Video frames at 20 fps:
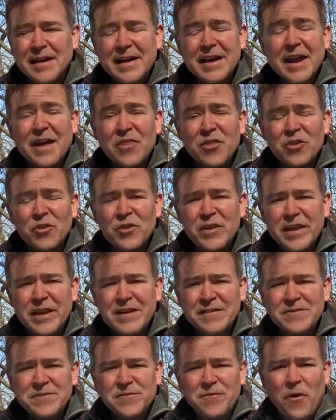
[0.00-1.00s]
Yeah, the
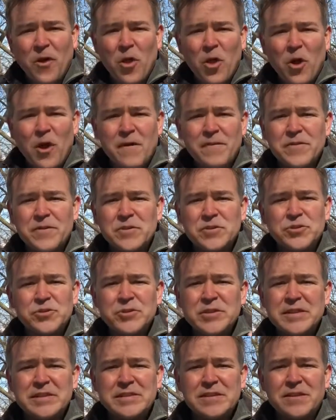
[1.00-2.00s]
leaves fall off the
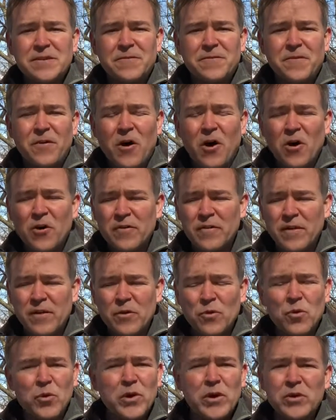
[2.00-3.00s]
trees in the fall, and then
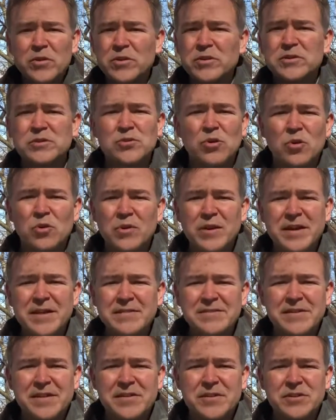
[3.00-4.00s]
the winter there's no
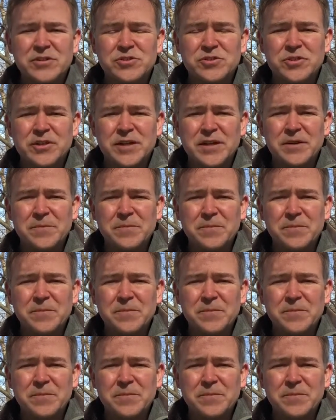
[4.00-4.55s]
leaves on the tree.